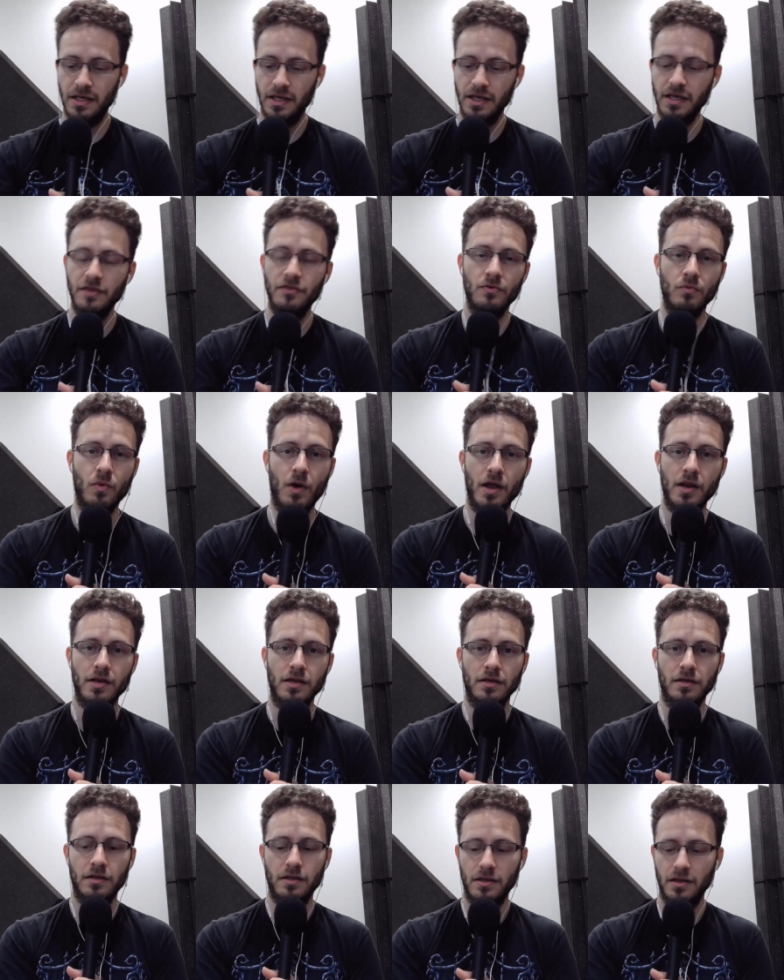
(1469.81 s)
Either
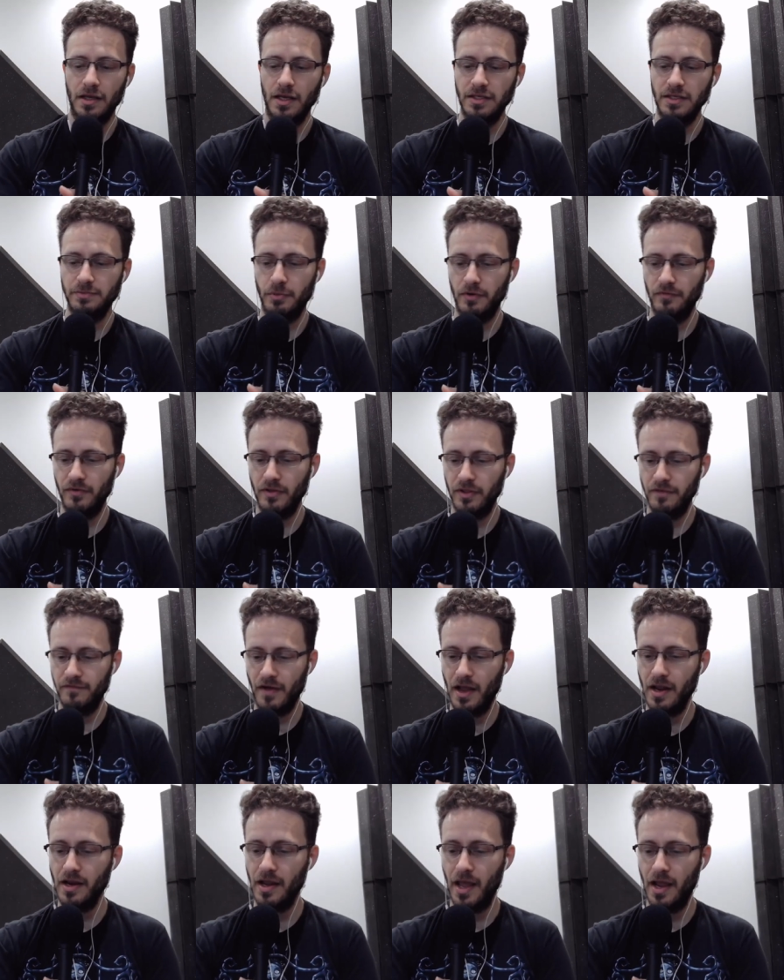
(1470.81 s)
one is perfectly
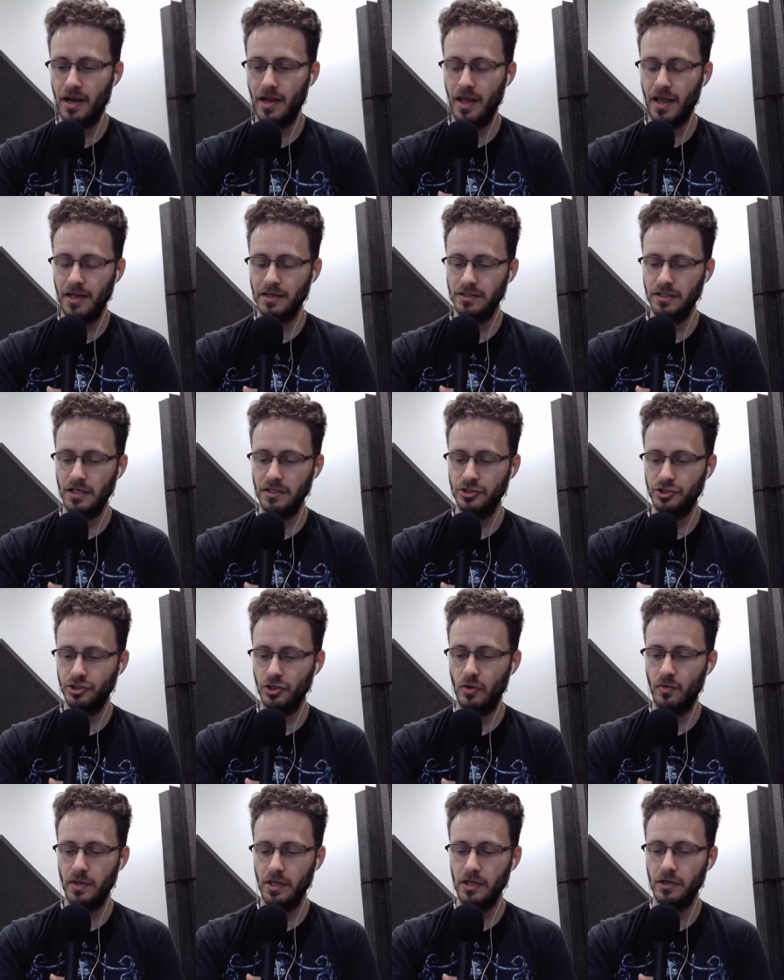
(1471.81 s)
fine. And it does
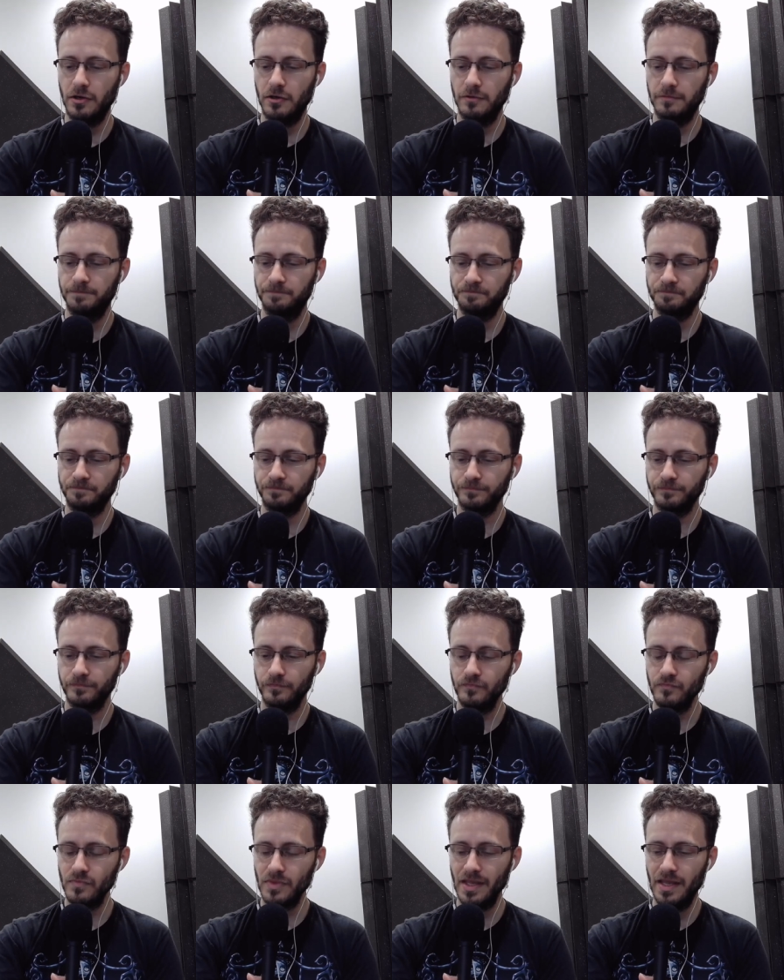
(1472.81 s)
show here
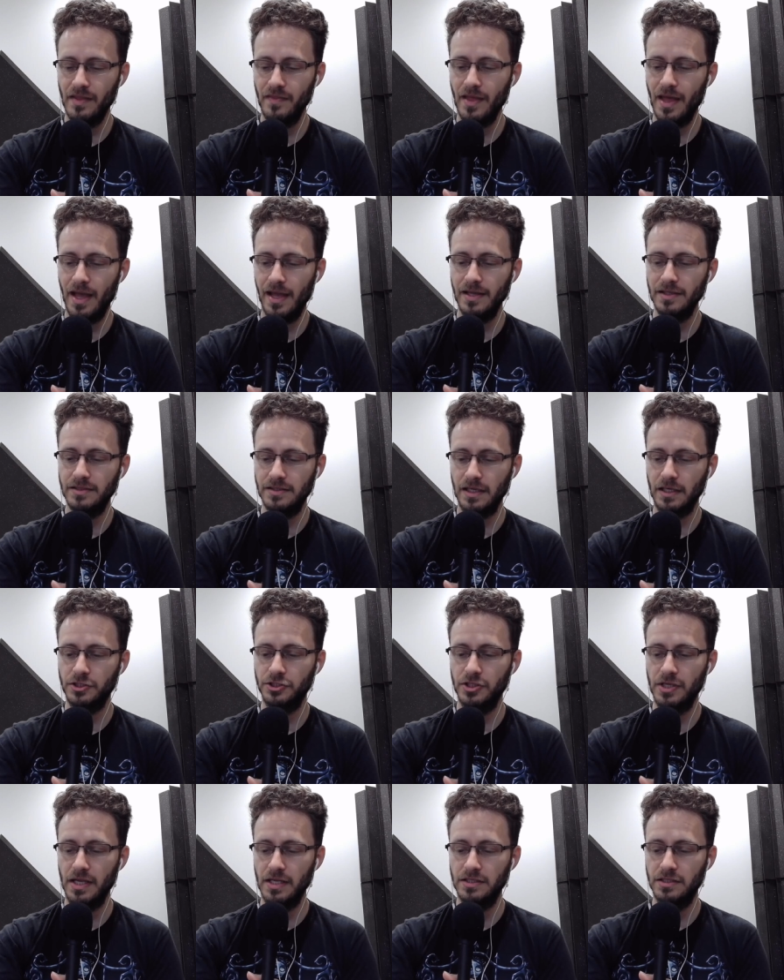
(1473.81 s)
in the A
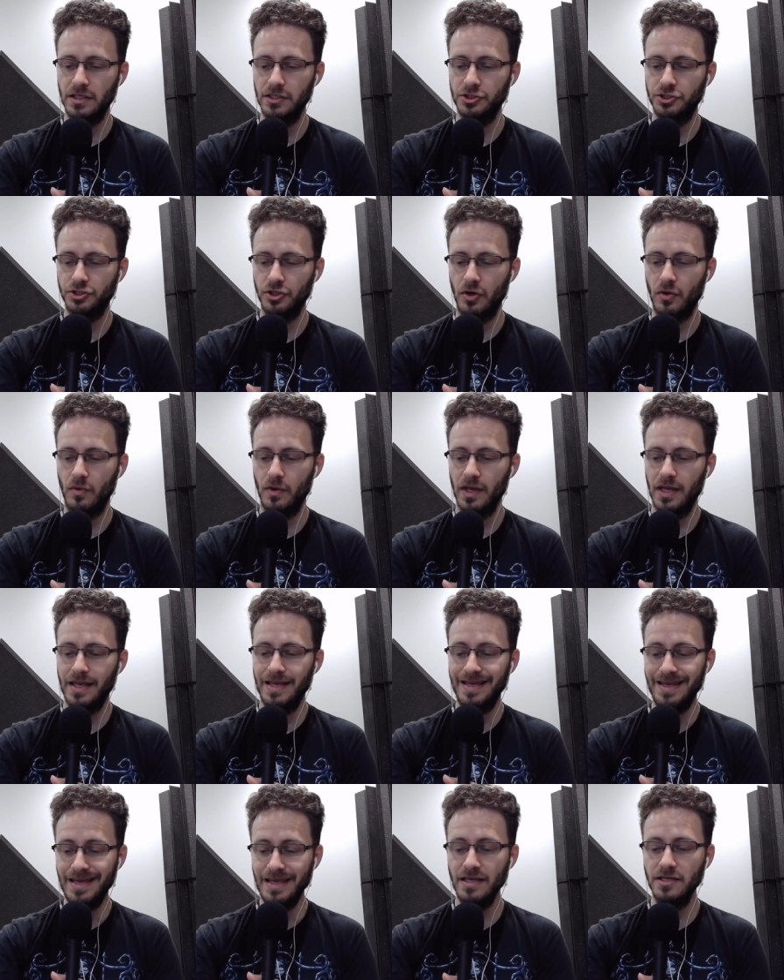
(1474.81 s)
section, it does show
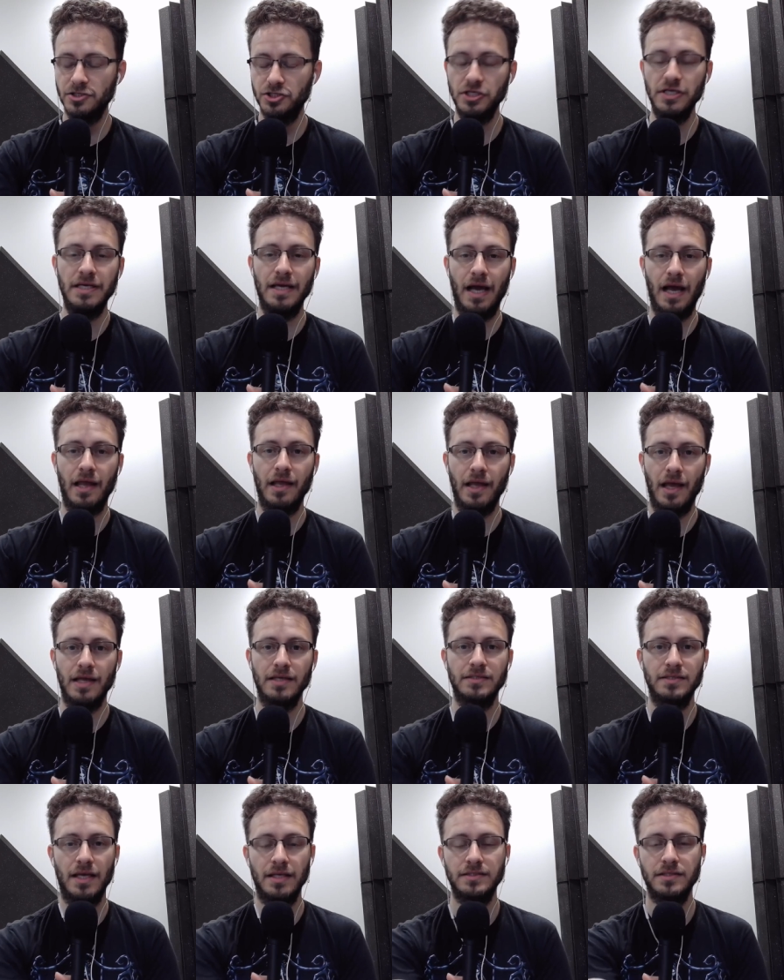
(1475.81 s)

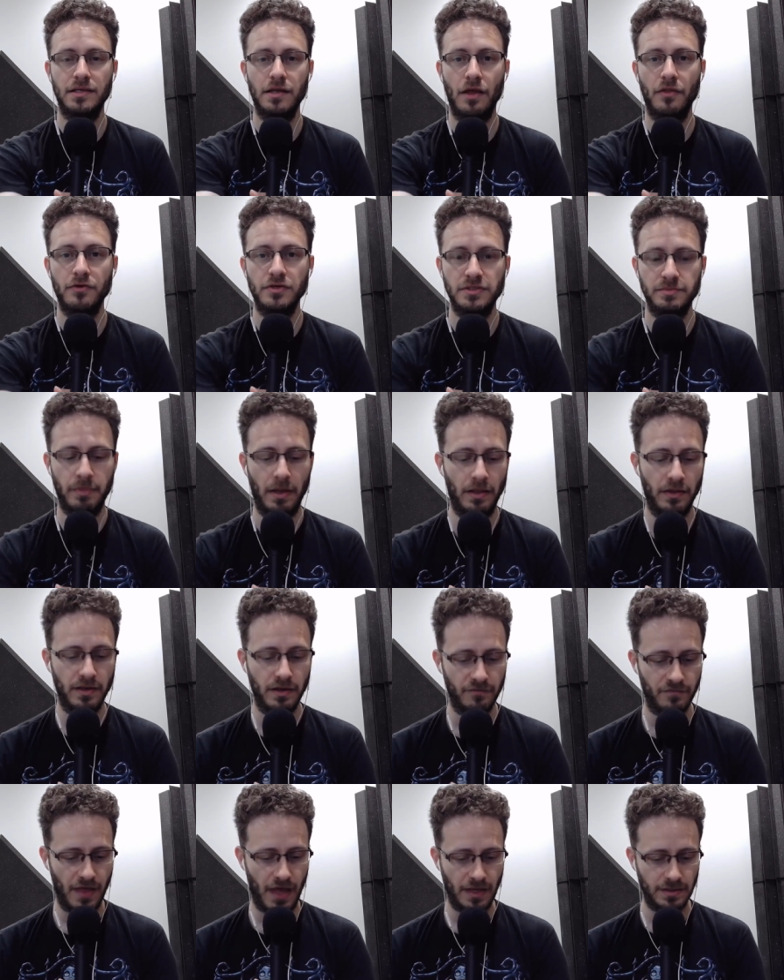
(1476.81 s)
EGIS as another
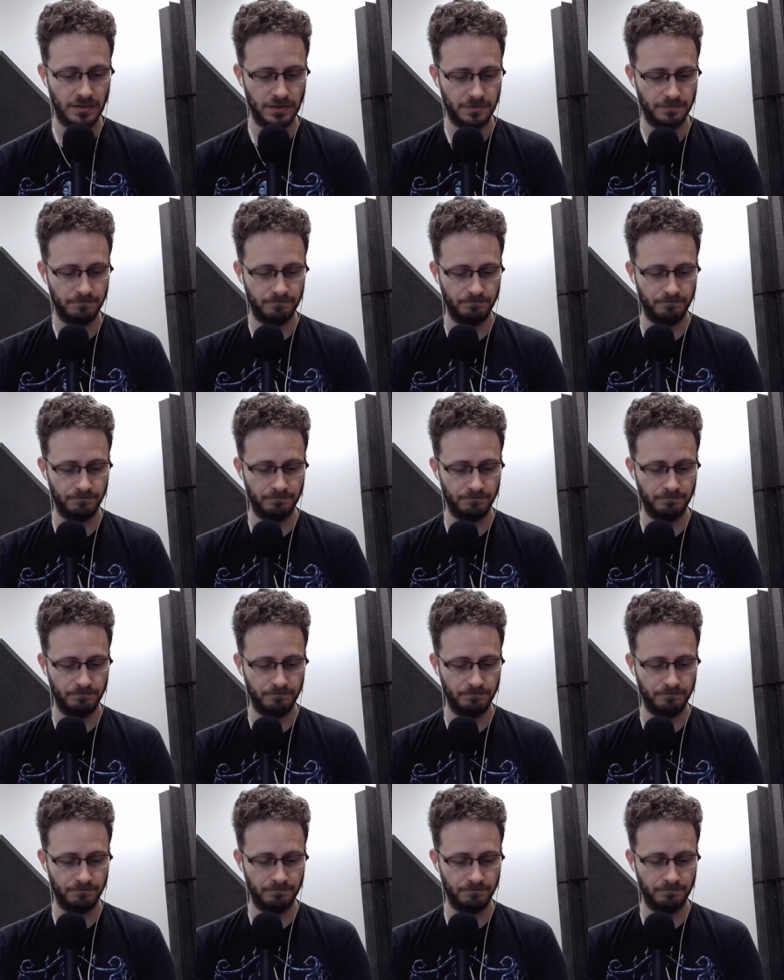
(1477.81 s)
spelling of that.